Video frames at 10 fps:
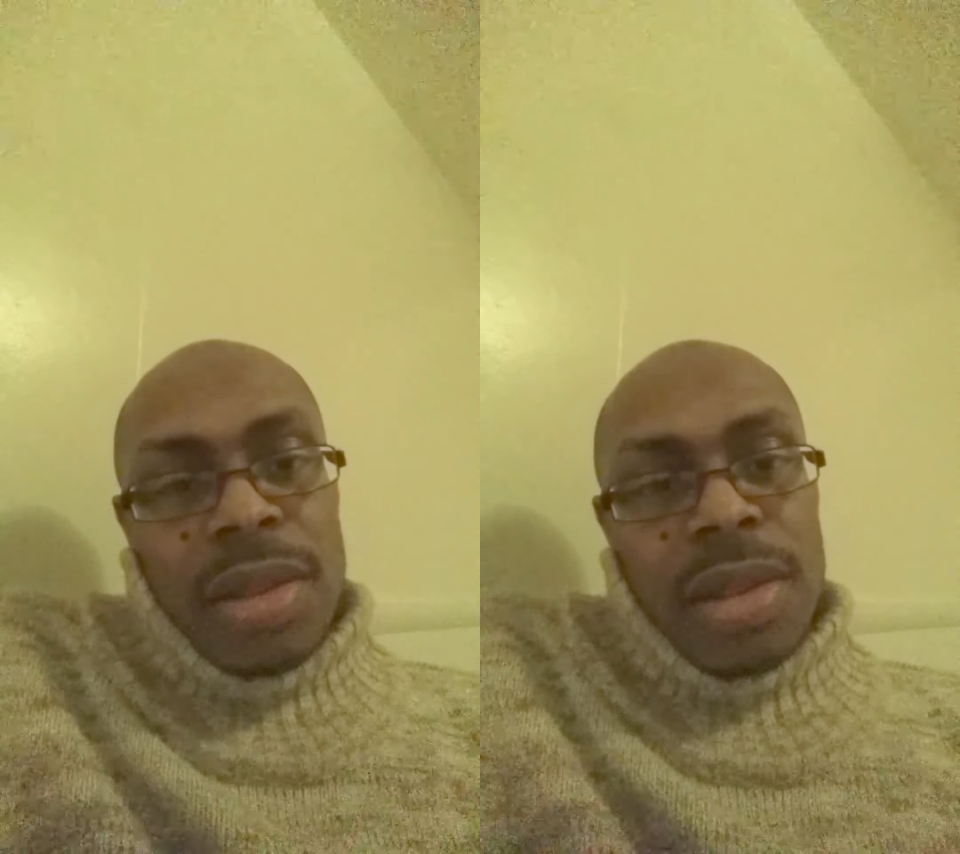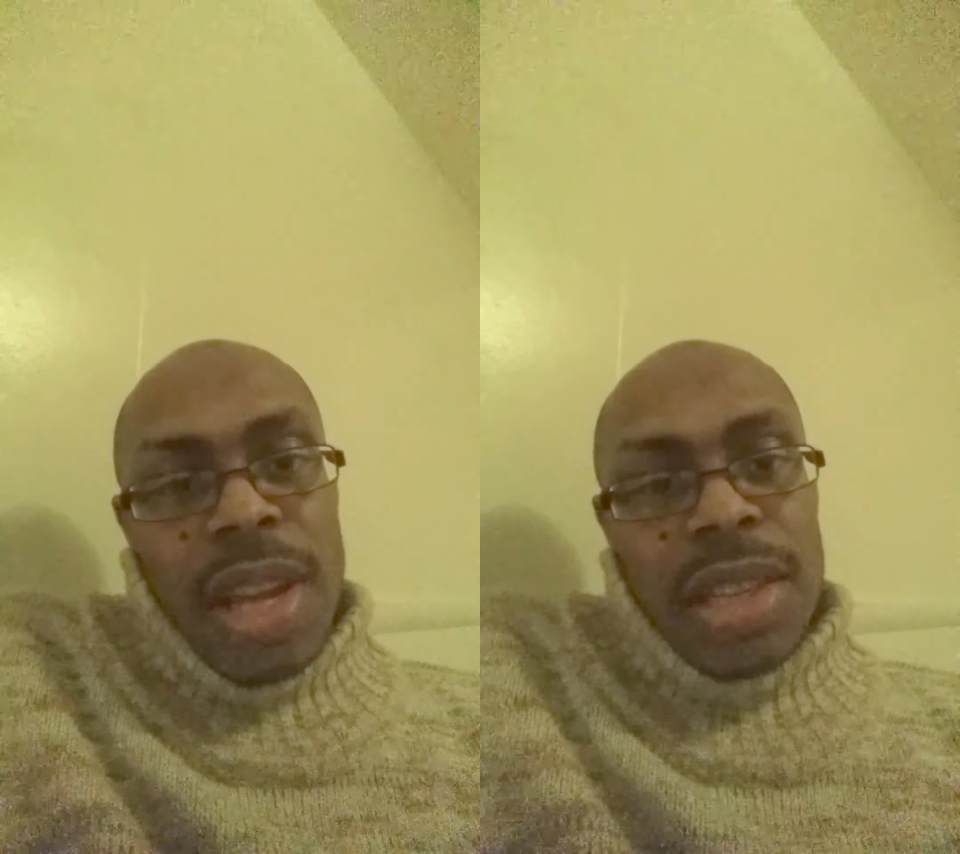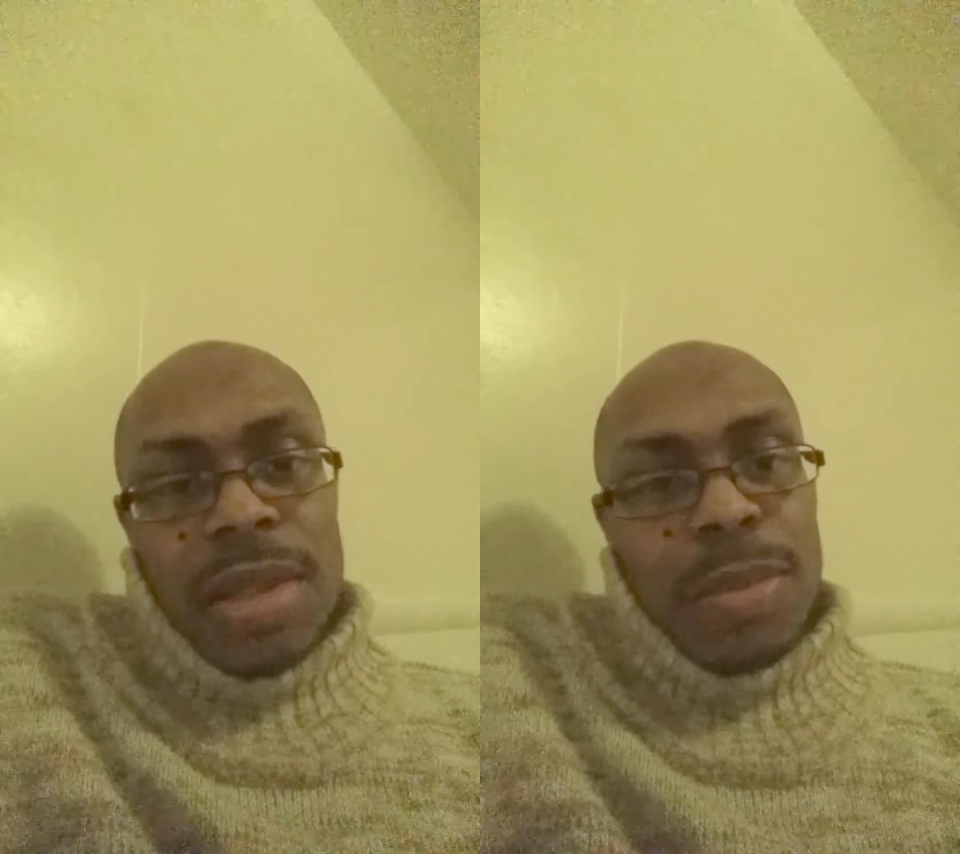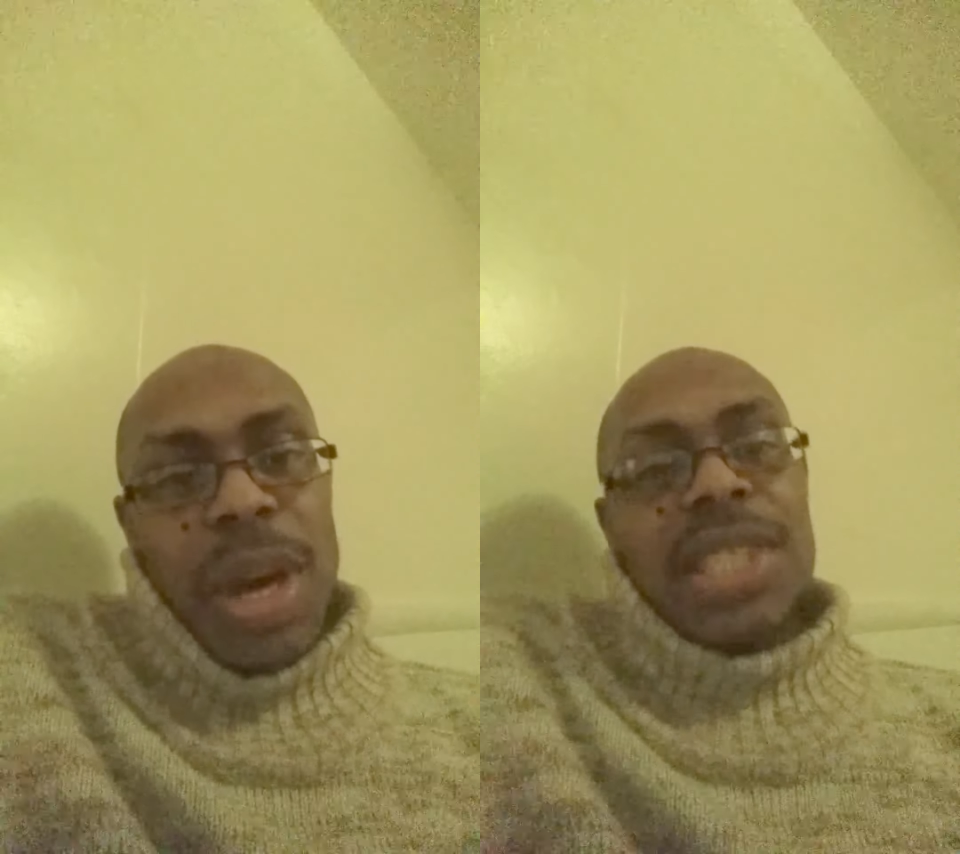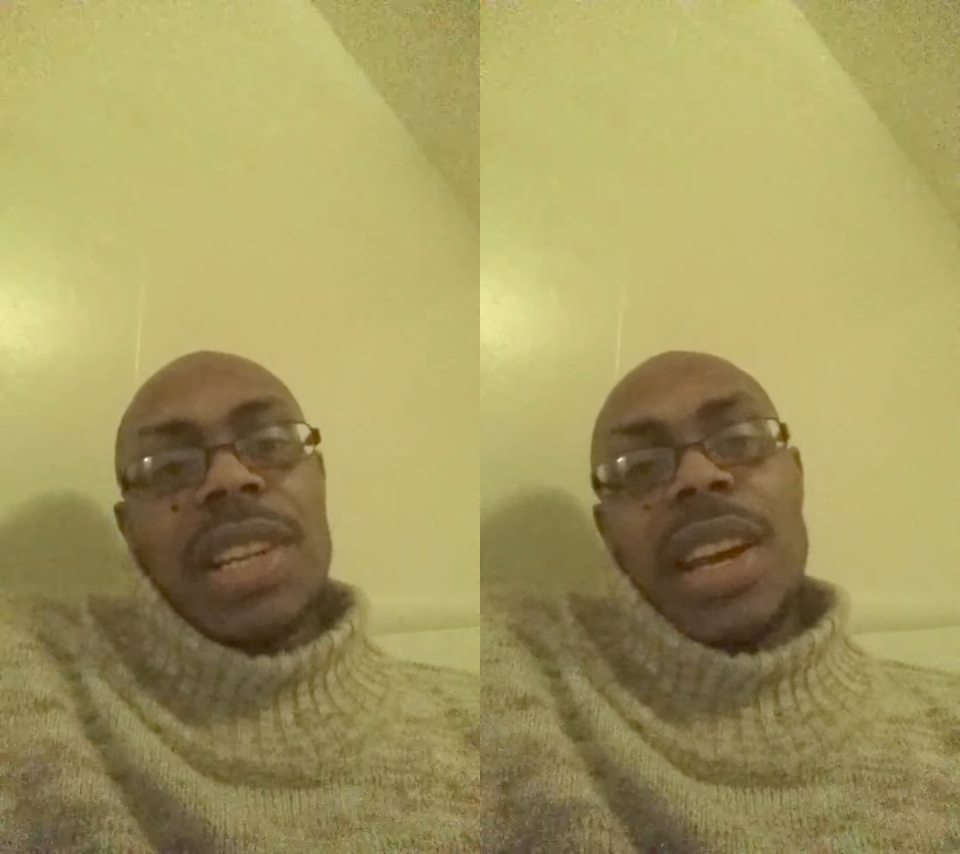They
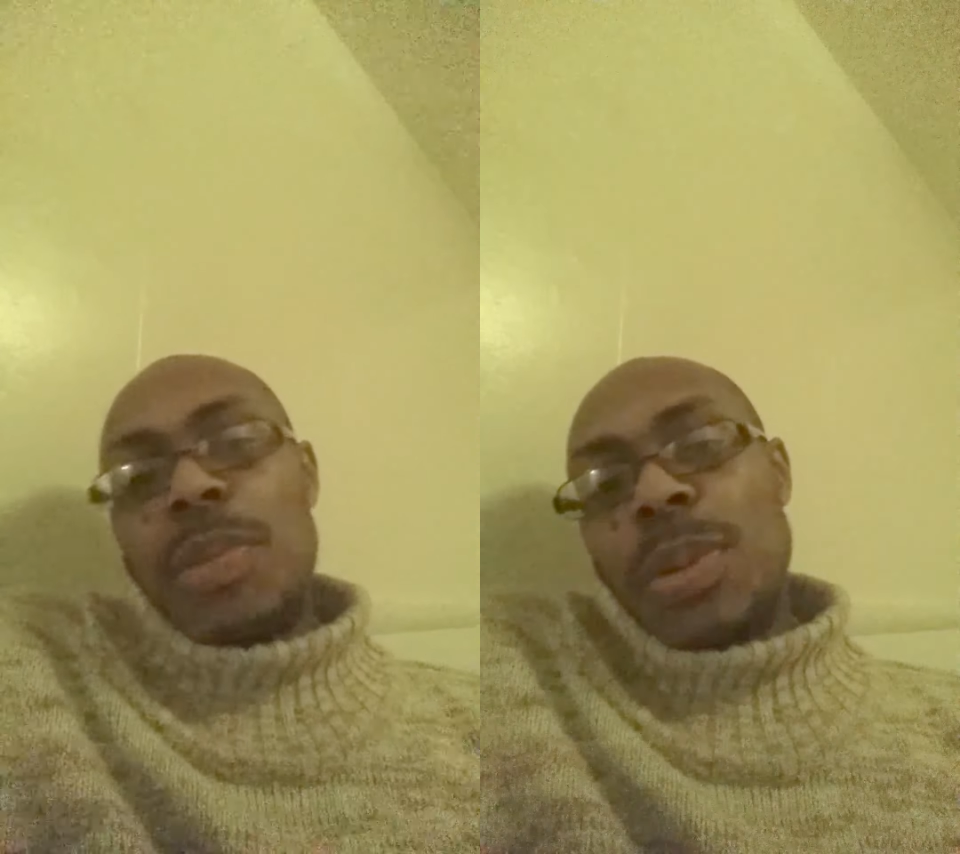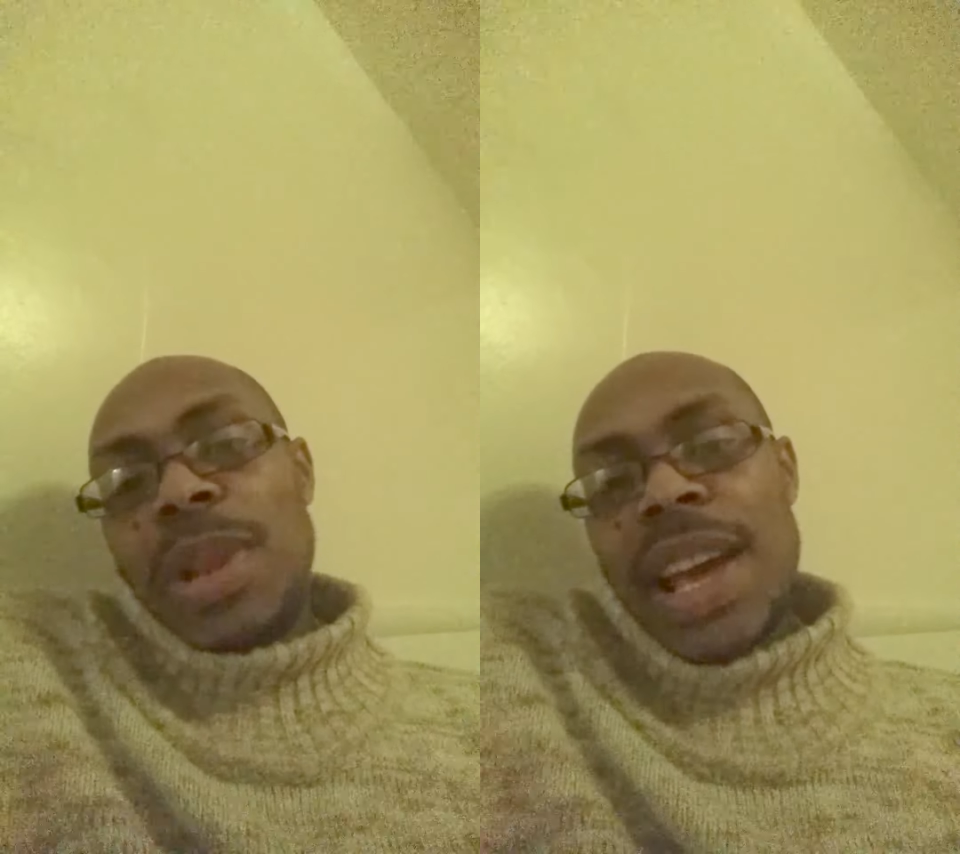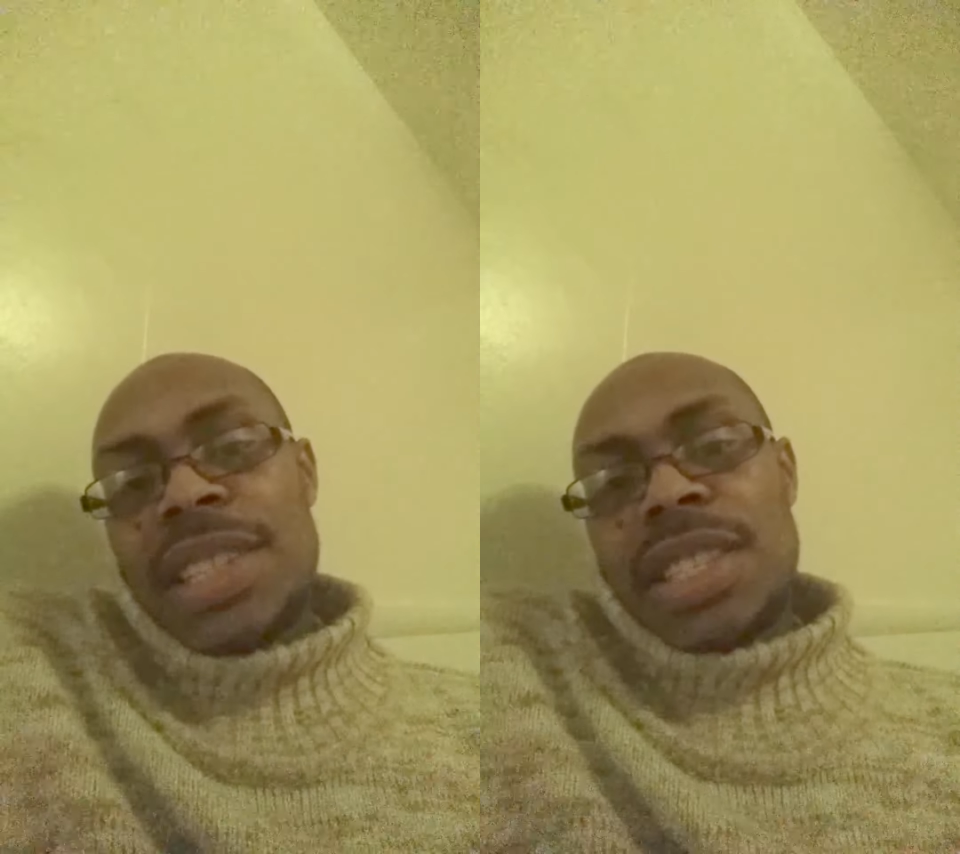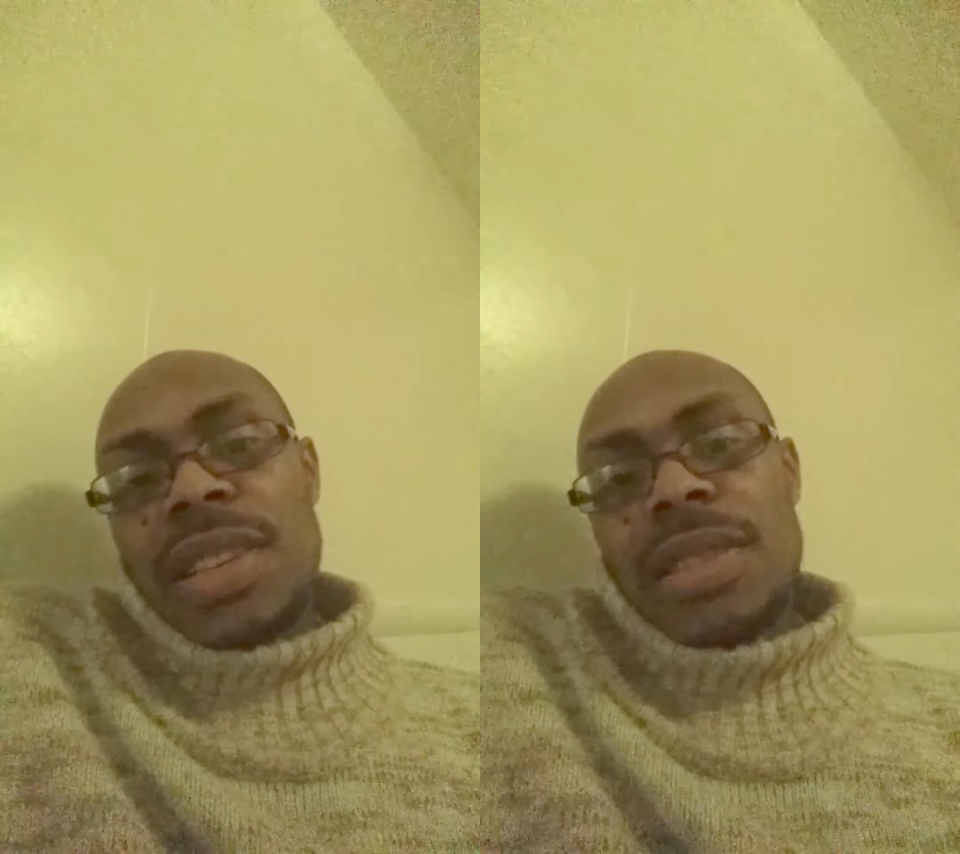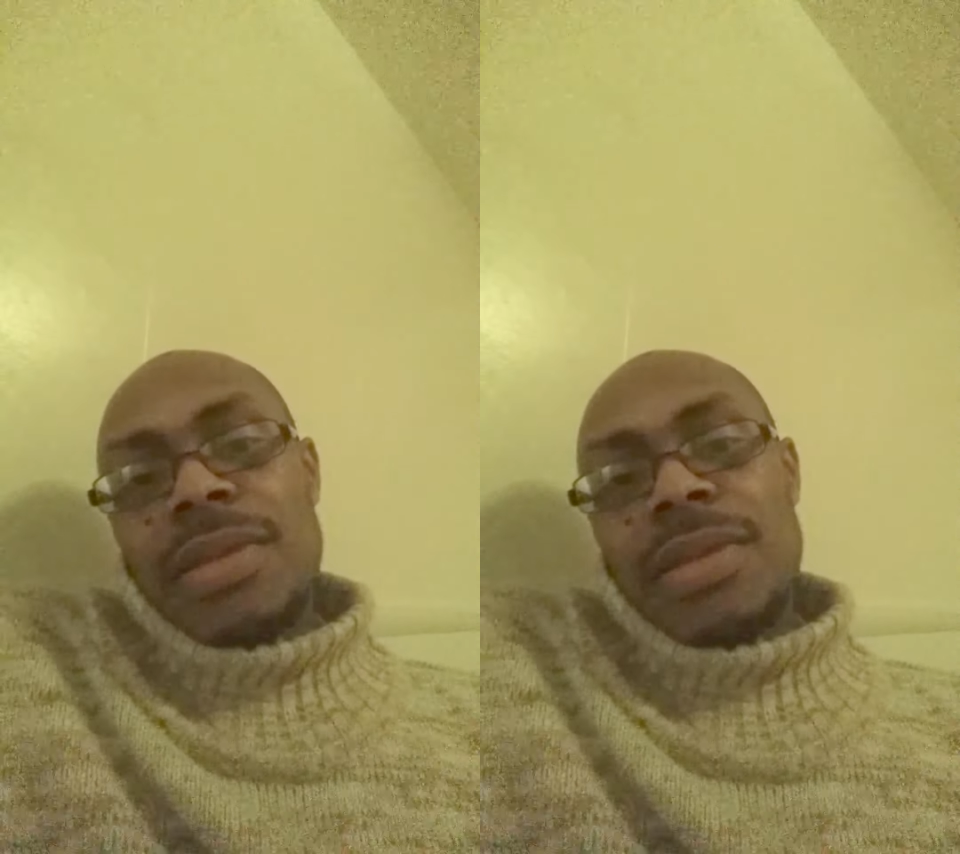basically replaced